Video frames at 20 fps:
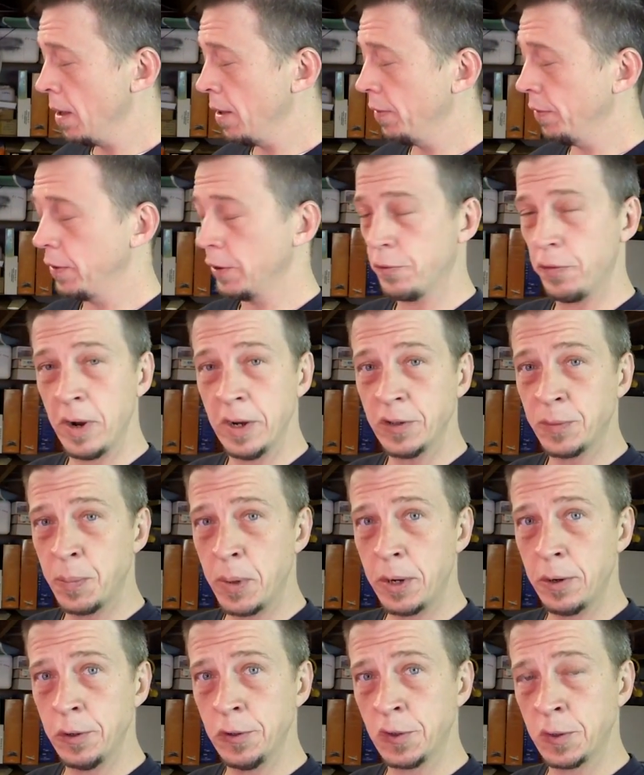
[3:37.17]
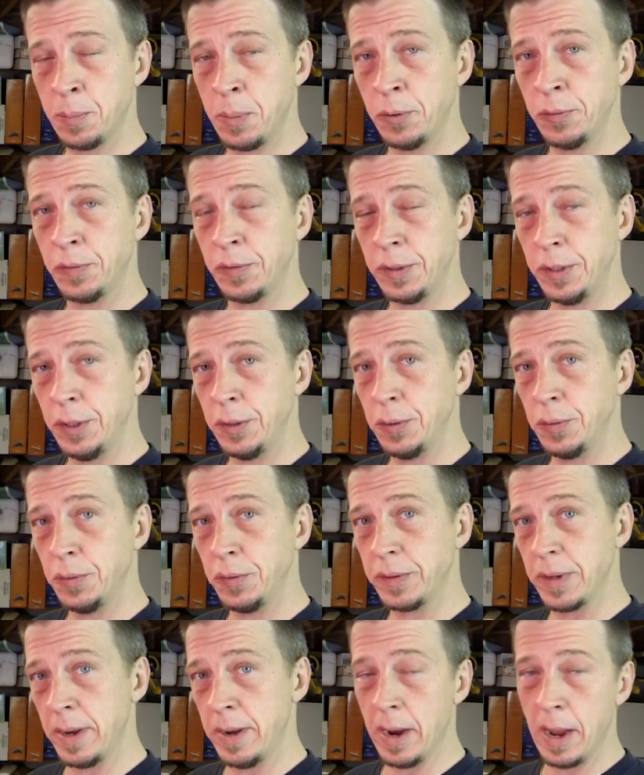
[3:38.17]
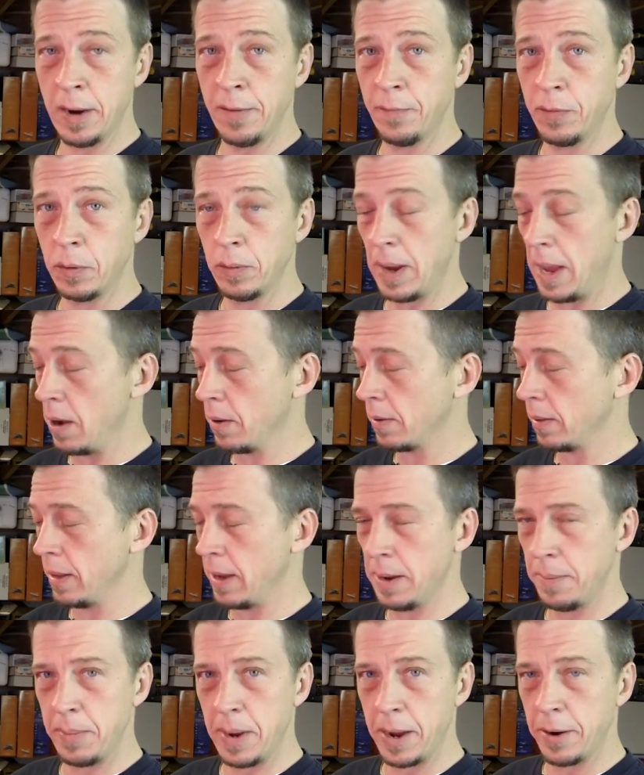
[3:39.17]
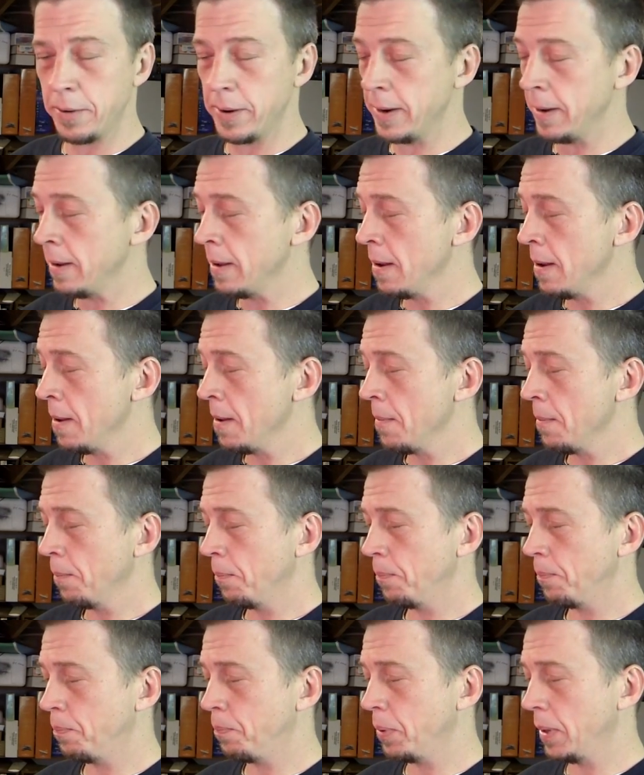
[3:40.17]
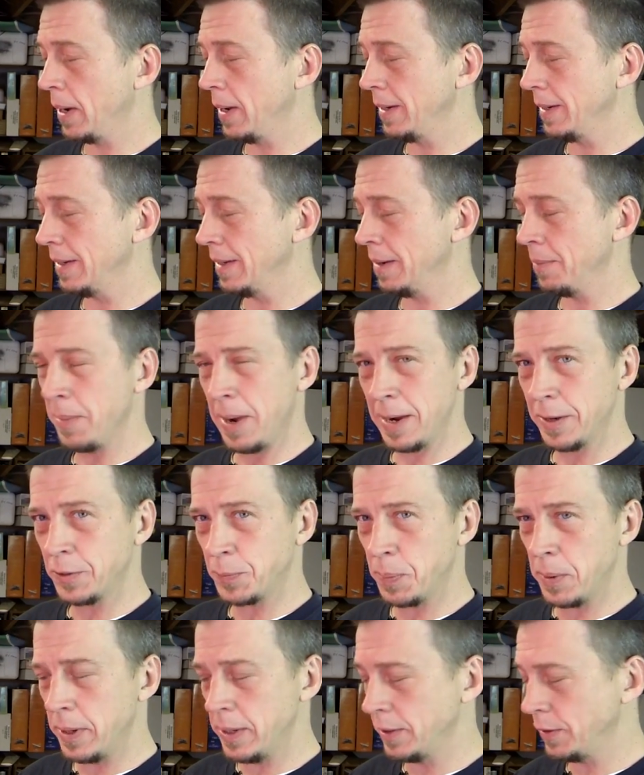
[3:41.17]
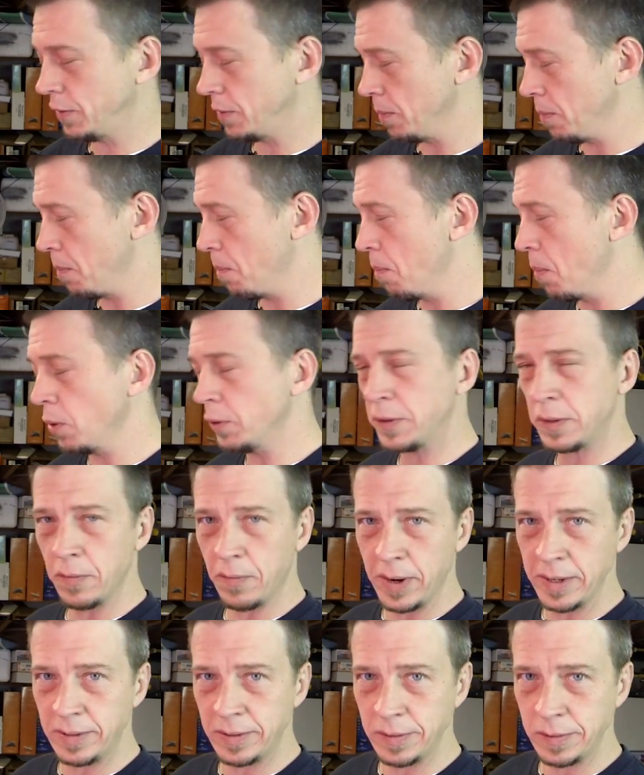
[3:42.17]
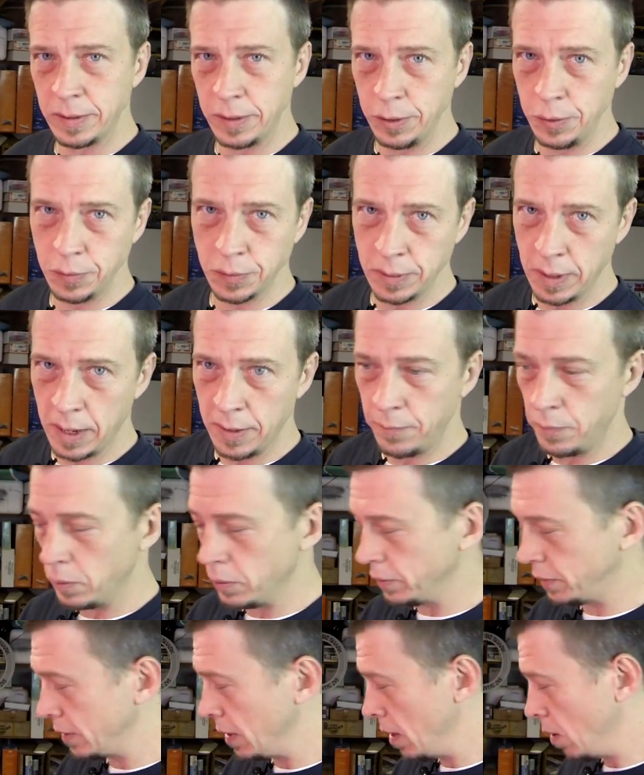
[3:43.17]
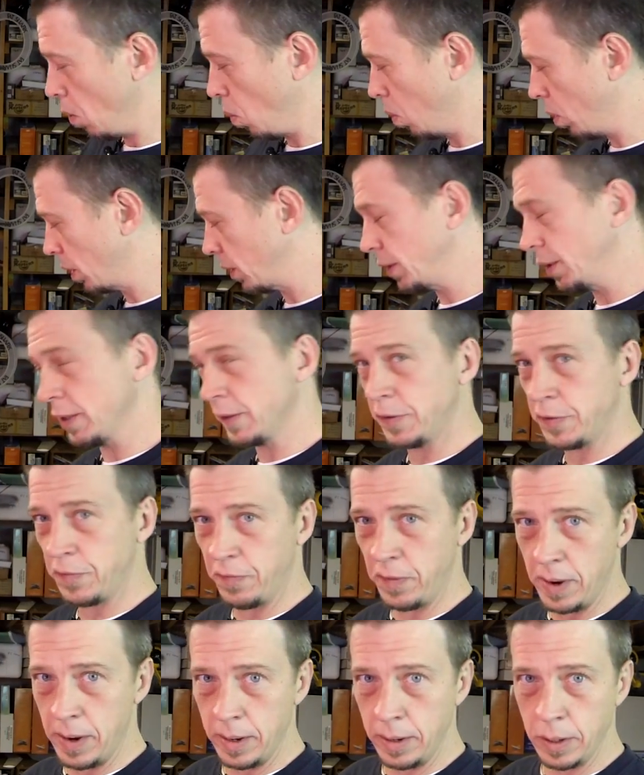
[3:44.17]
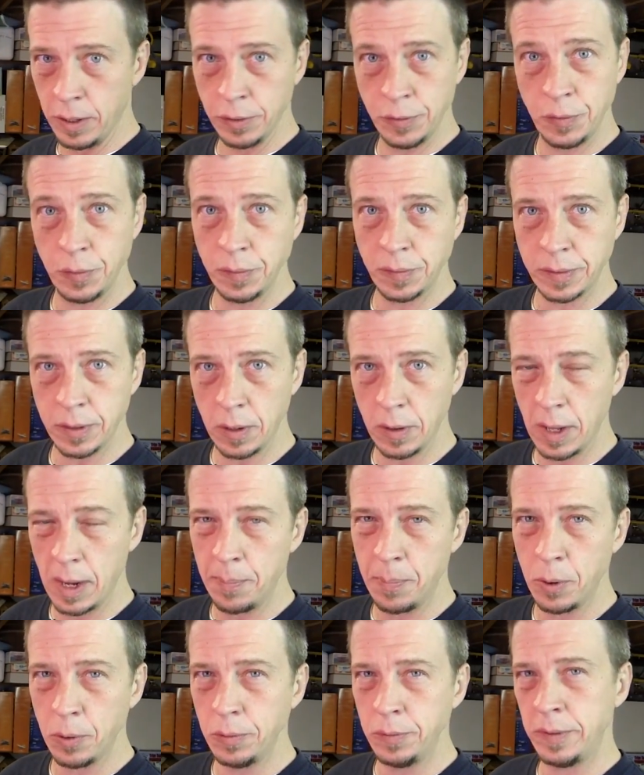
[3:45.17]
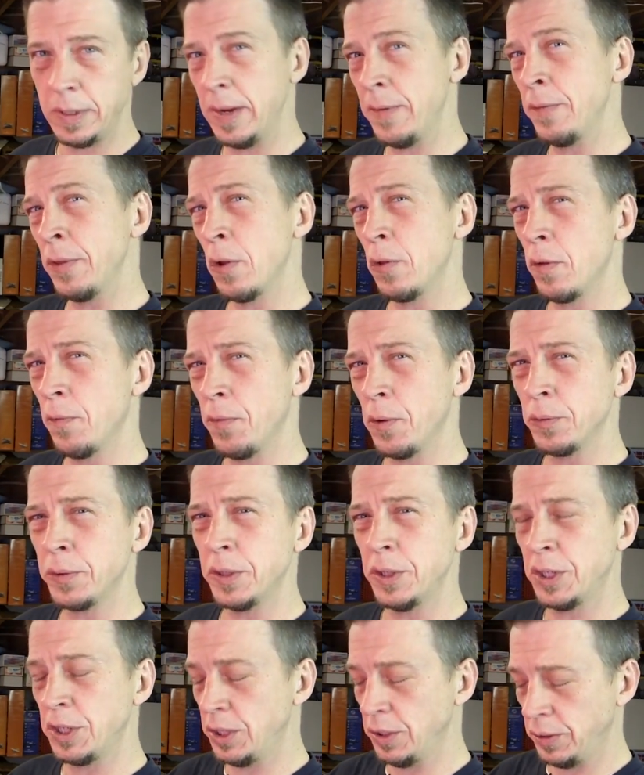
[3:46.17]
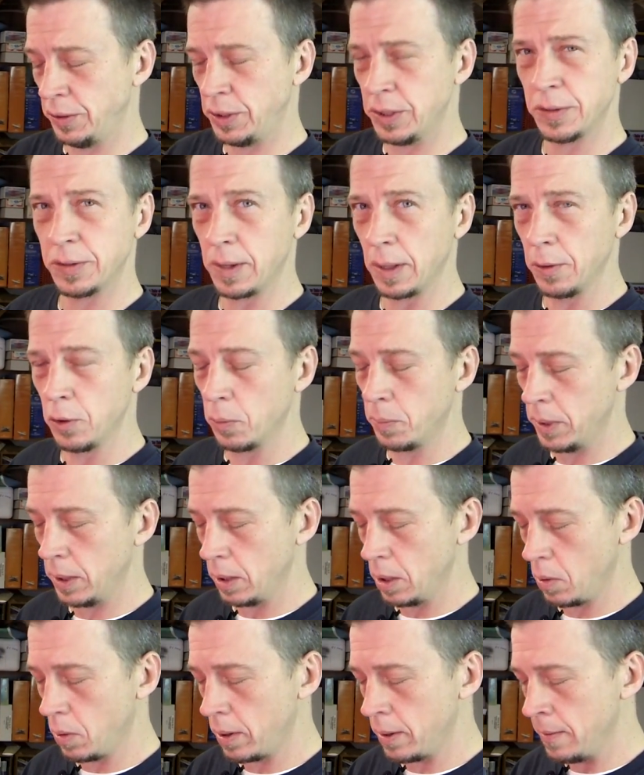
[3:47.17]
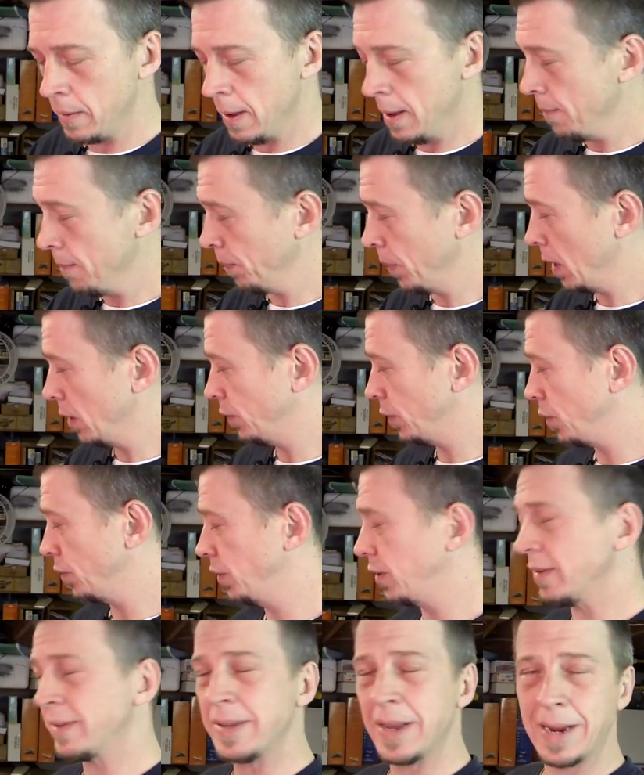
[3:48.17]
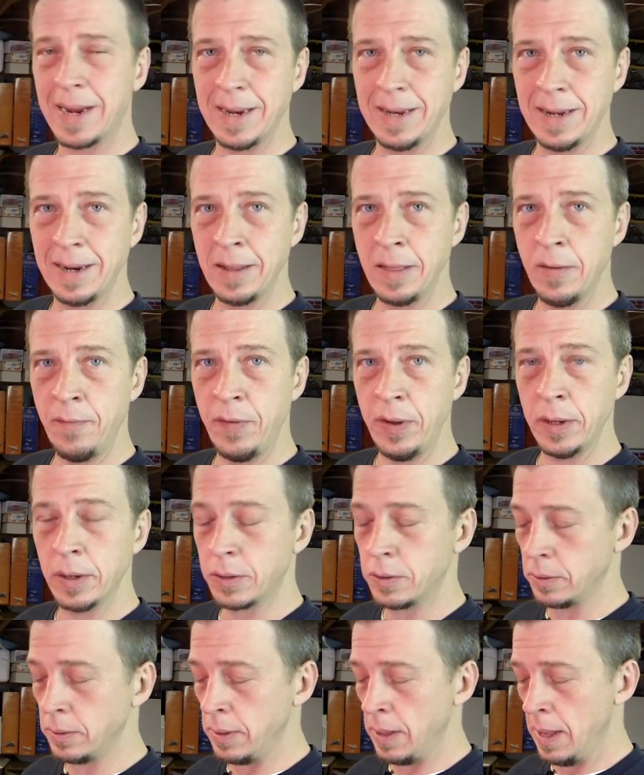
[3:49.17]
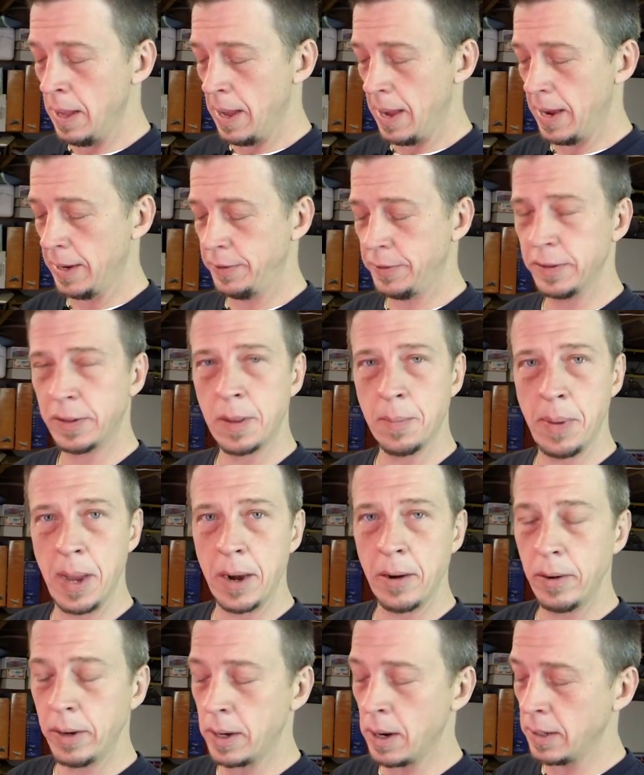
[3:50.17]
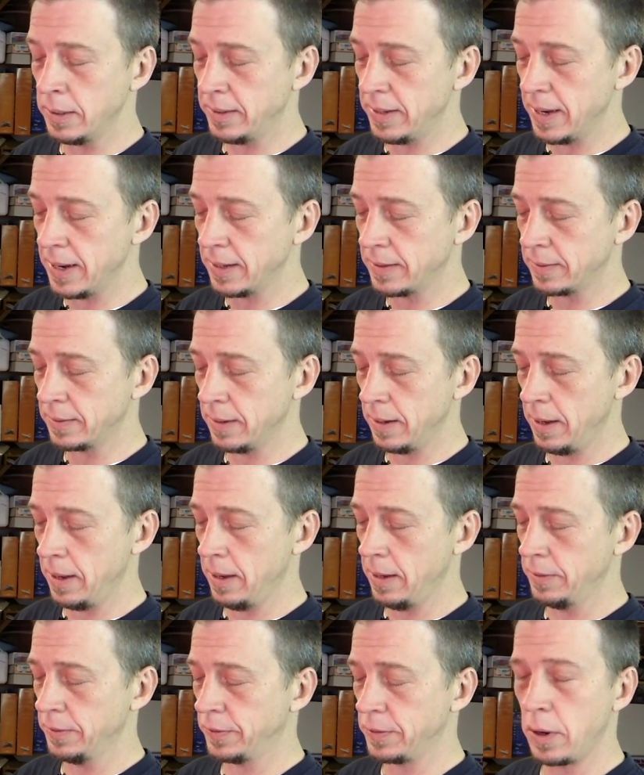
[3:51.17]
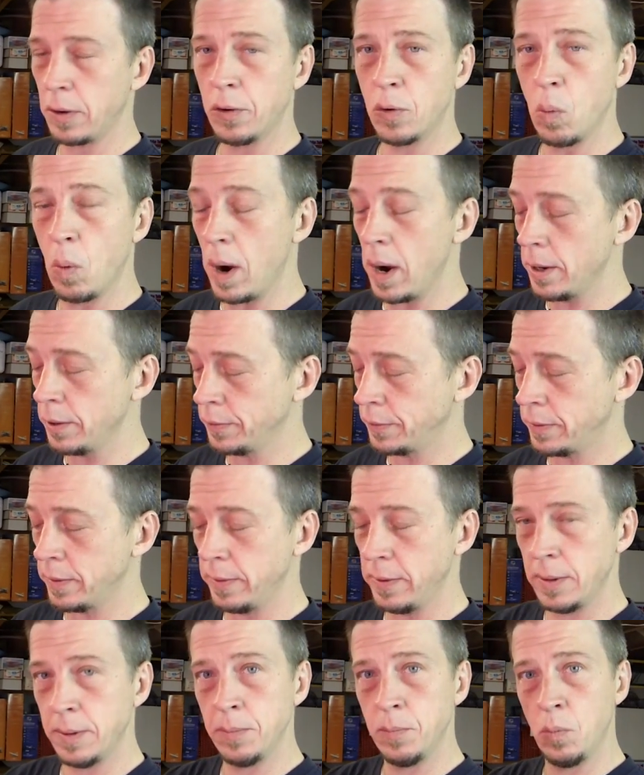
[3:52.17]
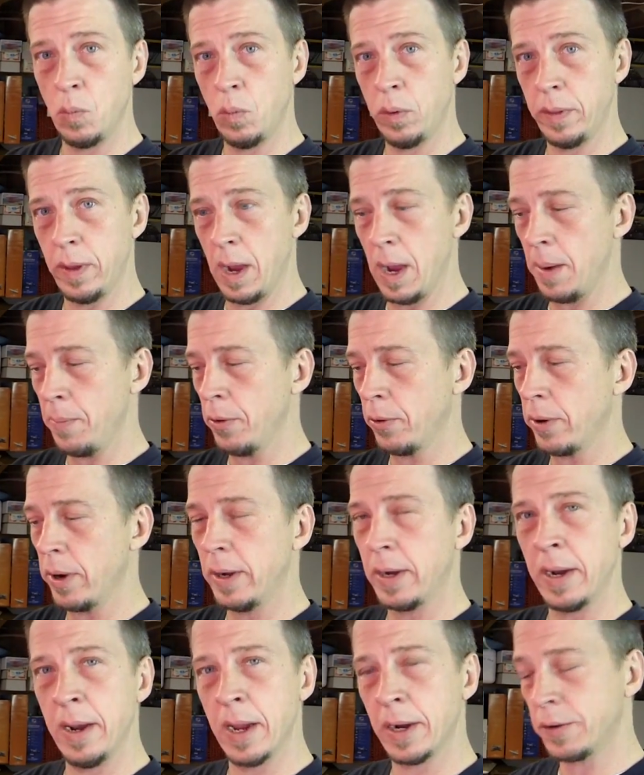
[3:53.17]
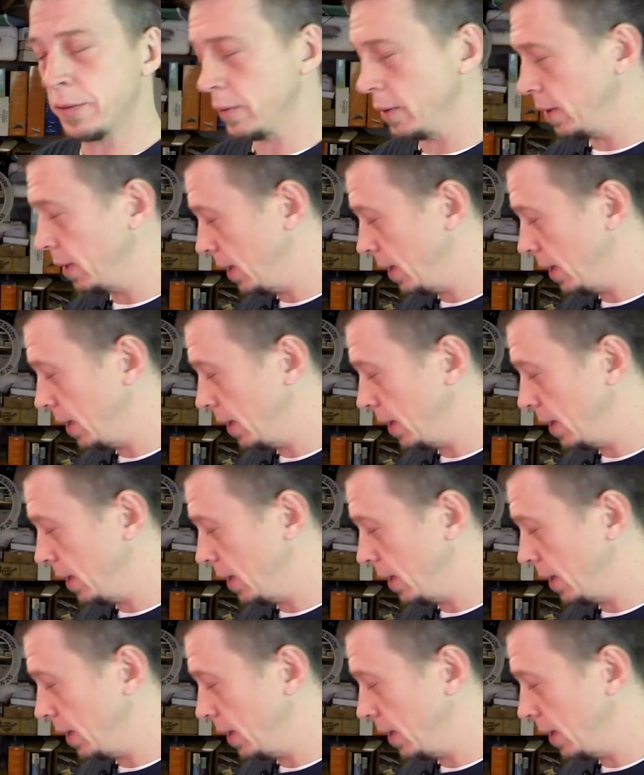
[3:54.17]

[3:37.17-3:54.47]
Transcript: The transmitter is supposed to use a 9-volt alkaline battery, but in my experience, most devices that use 9 volts work just fine on 2-cell LiPos, even though the voltage is just a little bit lower. So just like I did in the vehicle, I took the battery contacts and soldered wires to them with a hybrid grade connector on the